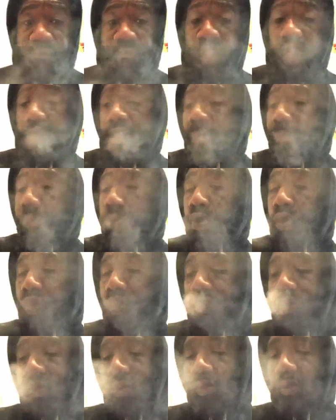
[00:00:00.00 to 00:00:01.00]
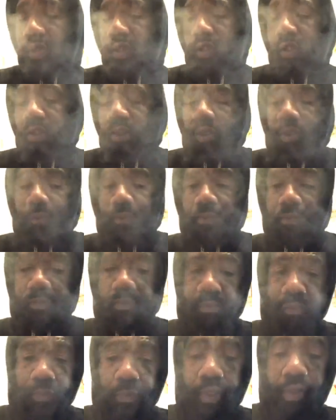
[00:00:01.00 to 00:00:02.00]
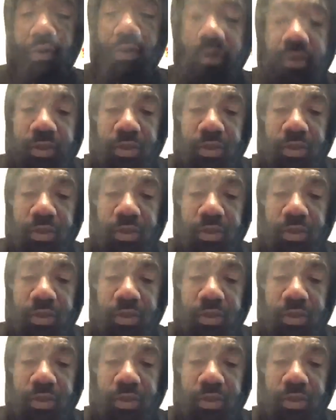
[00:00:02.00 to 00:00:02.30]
fucking pause. On